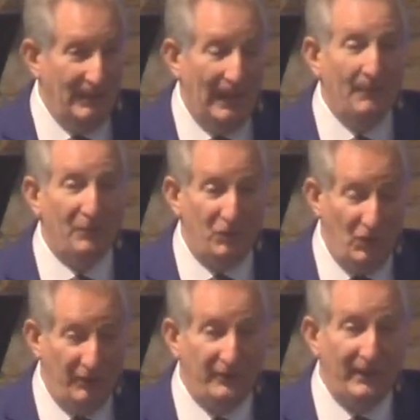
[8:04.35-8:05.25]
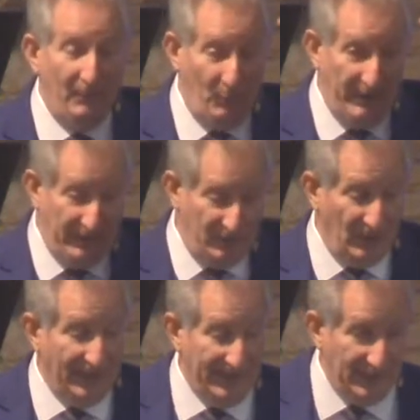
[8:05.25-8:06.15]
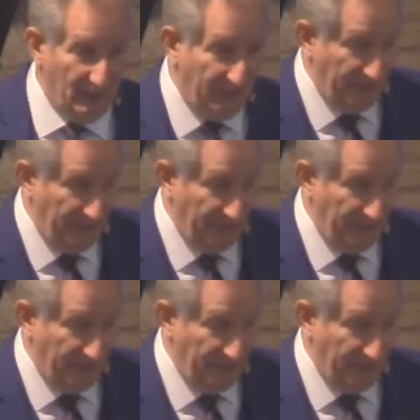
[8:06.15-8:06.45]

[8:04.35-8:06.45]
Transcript: I was just that way at Giant Eagle